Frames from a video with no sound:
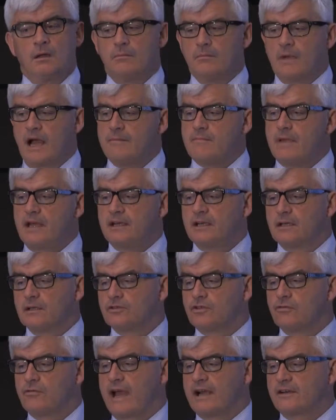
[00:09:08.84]
My medical
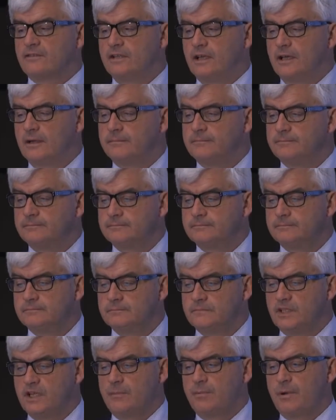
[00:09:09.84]
director,
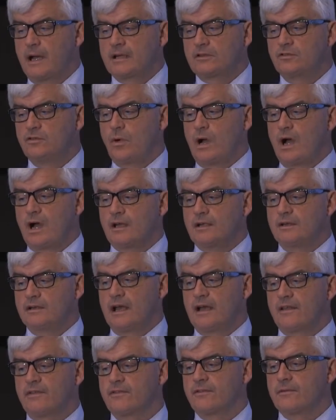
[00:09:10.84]
Deepak
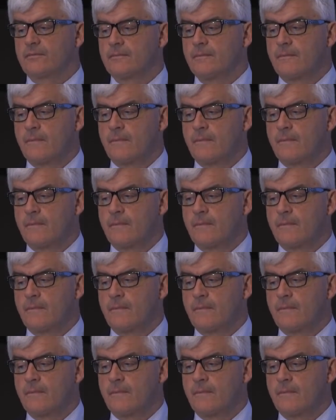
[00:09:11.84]
Dwarkanath,